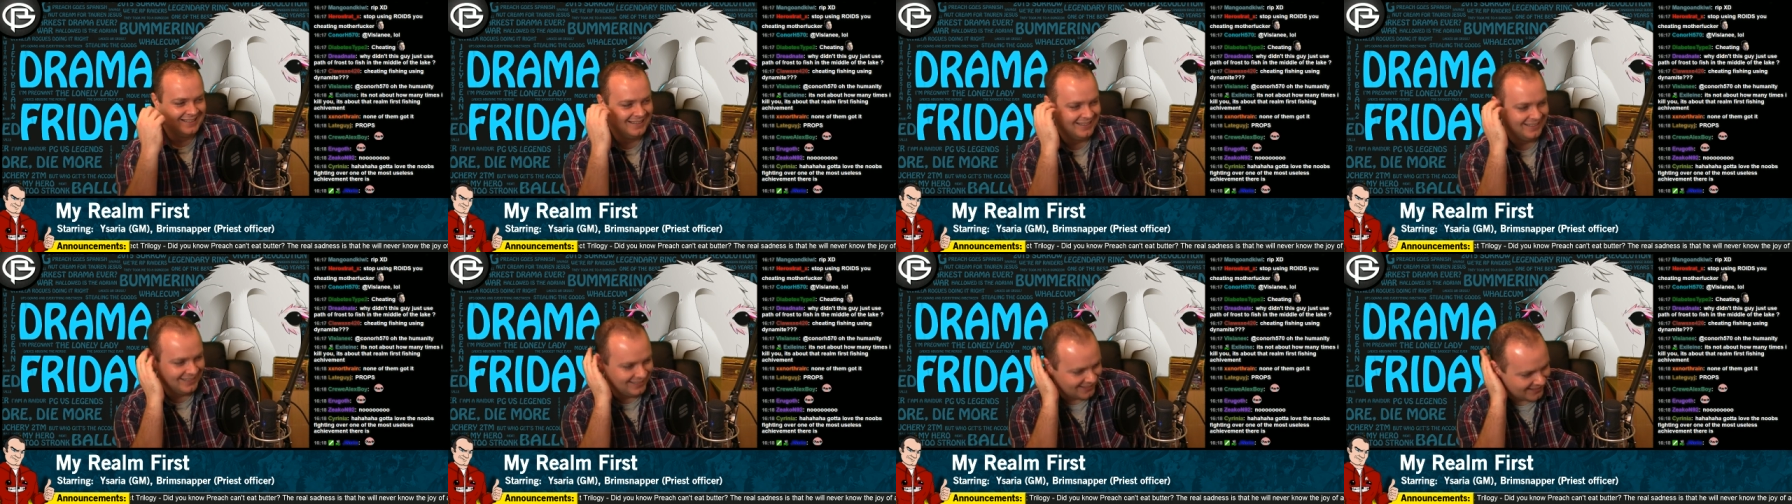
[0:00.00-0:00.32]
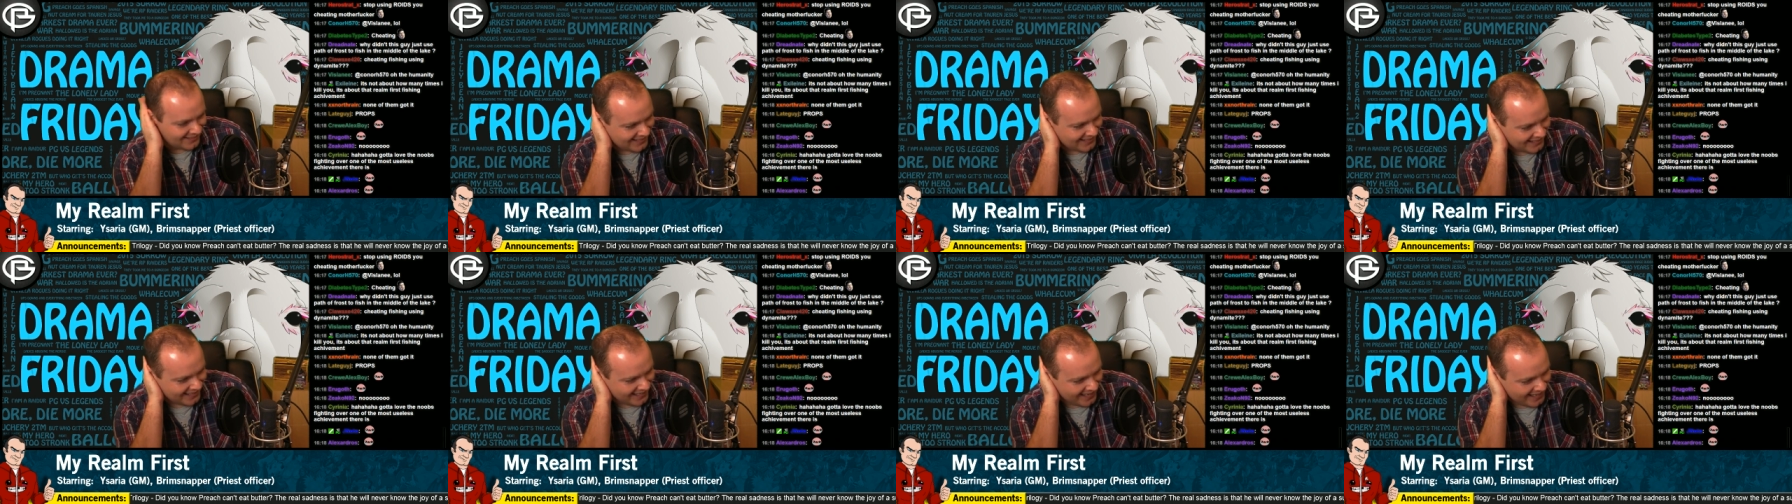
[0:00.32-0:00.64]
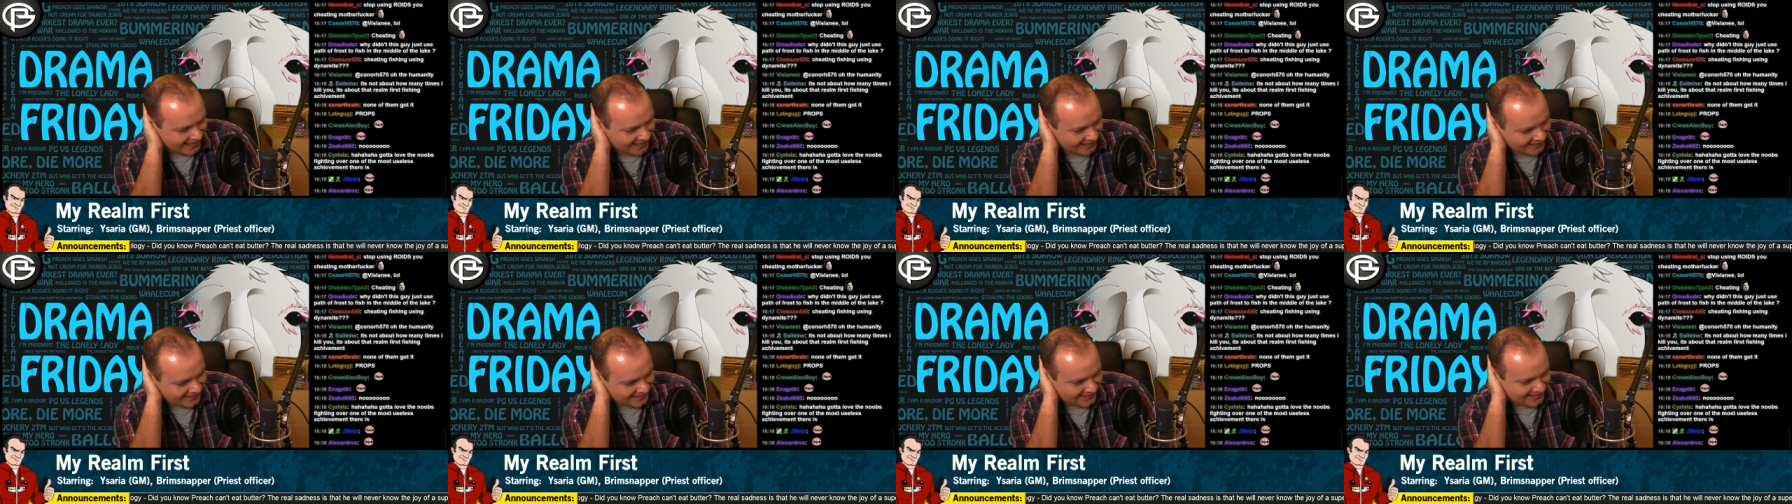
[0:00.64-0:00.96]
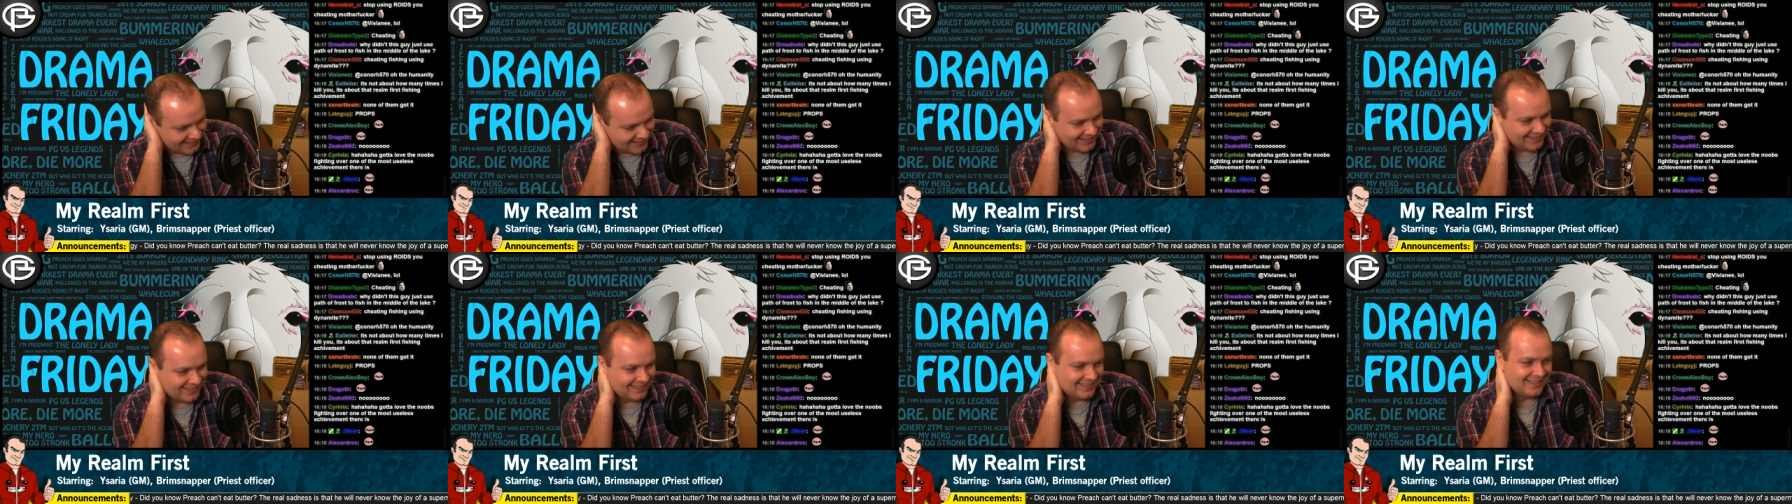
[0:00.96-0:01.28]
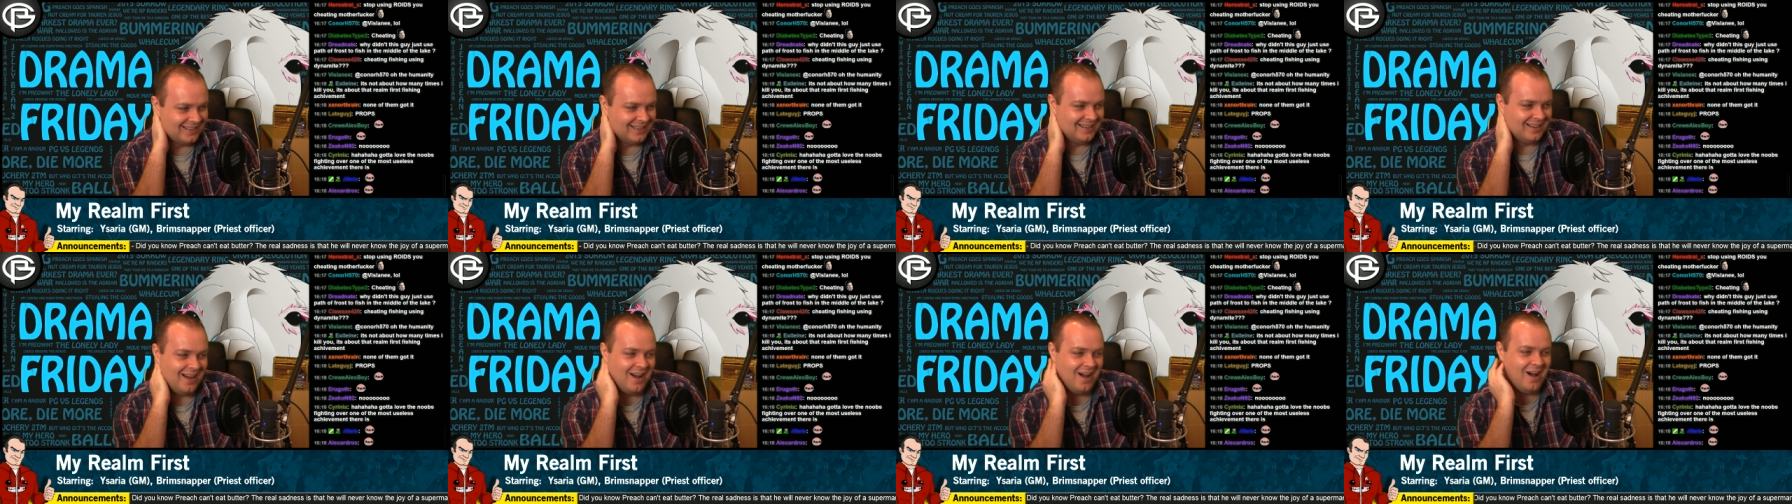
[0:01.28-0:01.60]
Look at it.
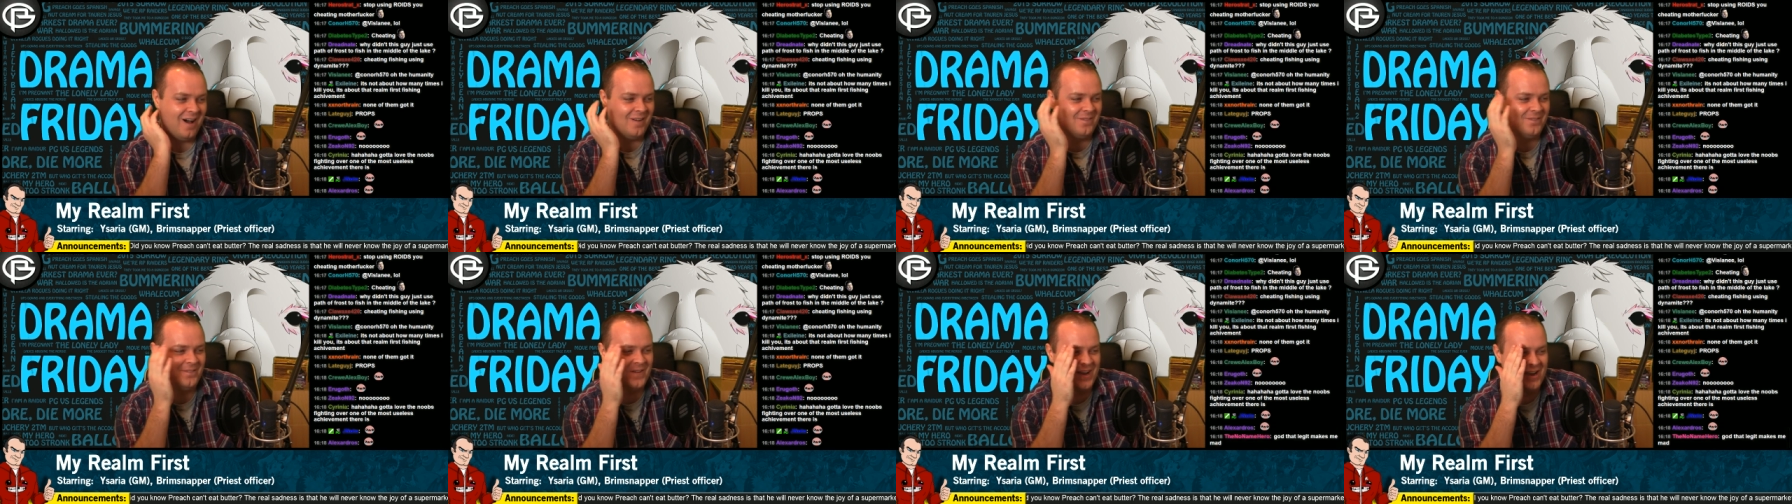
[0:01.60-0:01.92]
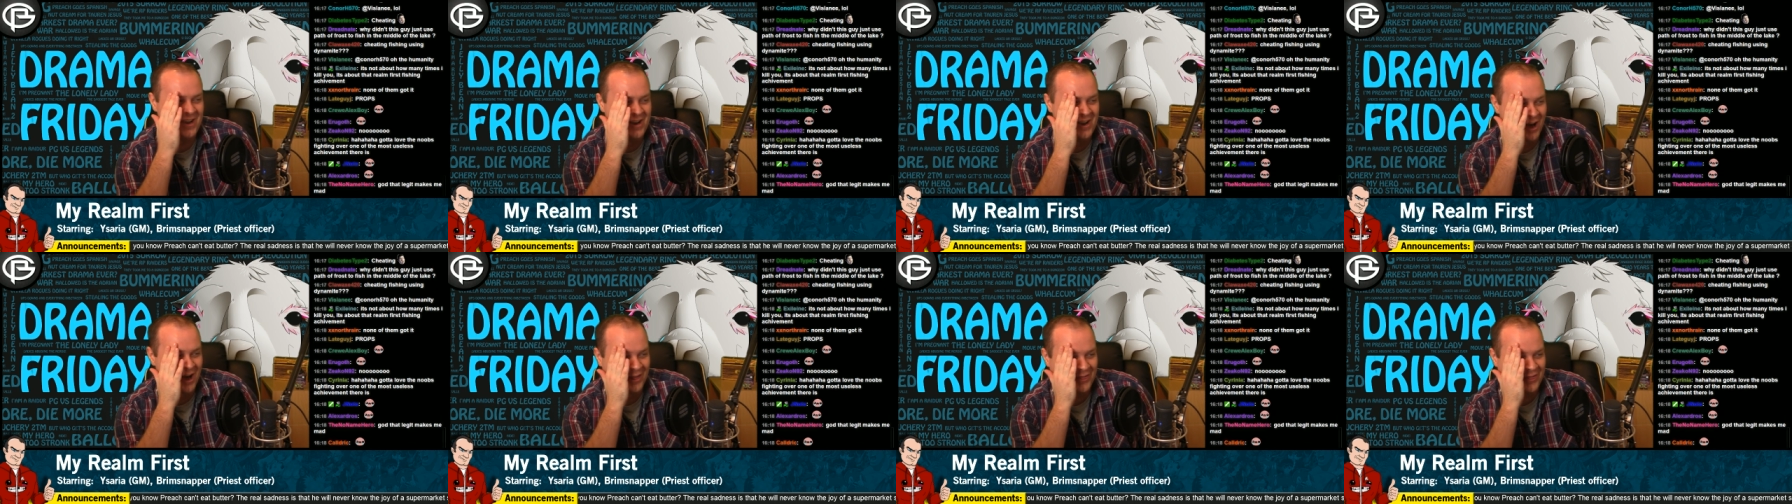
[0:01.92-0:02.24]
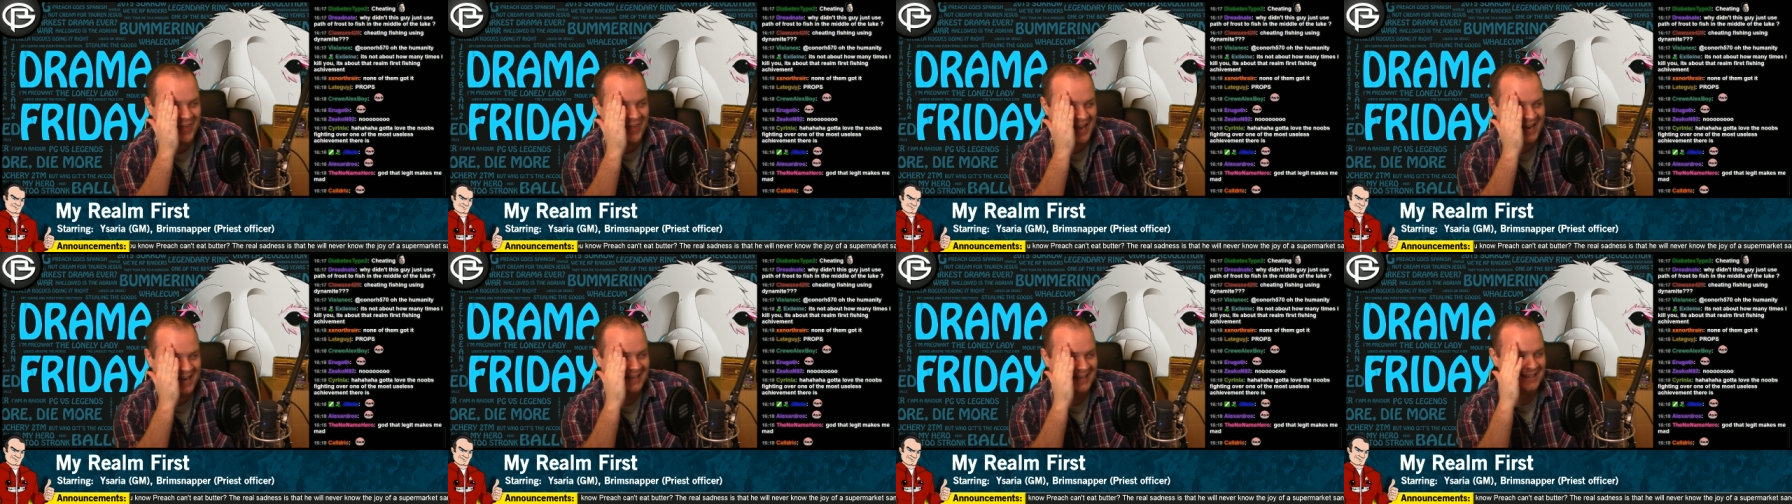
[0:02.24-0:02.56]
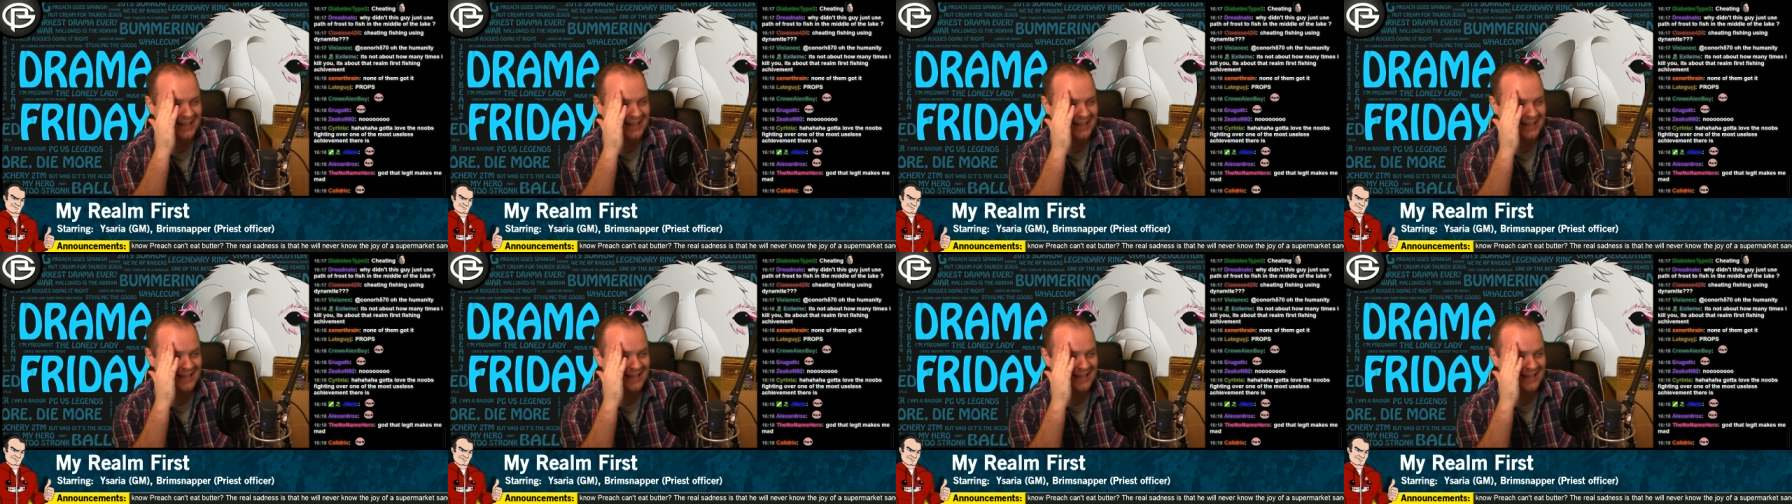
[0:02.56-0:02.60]
All for nothing.